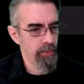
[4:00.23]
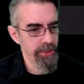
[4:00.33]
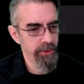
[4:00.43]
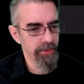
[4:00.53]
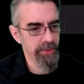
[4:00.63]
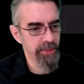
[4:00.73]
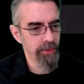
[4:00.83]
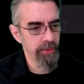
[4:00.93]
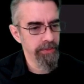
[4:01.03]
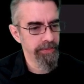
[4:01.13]
what you'll
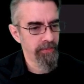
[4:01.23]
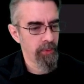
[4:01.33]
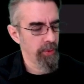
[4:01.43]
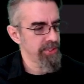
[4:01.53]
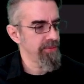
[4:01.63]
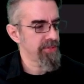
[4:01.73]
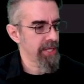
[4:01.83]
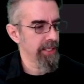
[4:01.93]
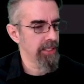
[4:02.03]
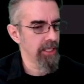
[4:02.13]
do, once you've
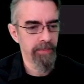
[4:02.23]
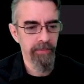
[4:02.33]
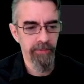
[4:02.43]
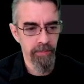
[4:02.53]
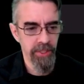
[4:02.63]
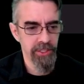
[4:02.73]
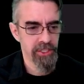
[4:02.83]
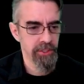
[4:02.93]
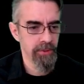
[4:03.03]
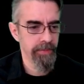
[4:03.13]
signed up for
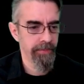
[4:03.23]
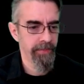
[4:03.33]
BitChute,